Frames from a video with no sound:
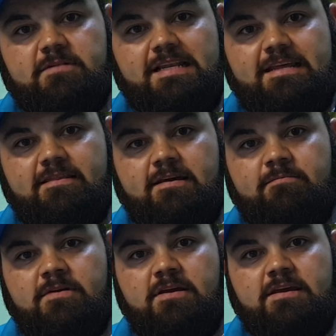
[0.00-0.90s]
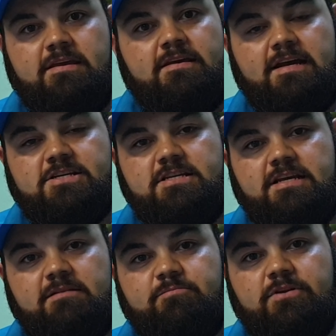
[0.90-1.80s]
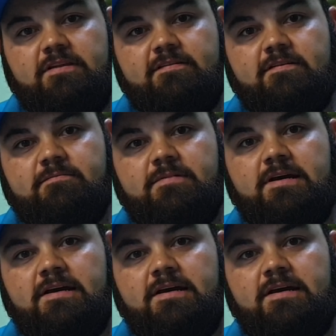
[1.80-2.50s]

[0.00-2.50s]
clean them. He actually can put in some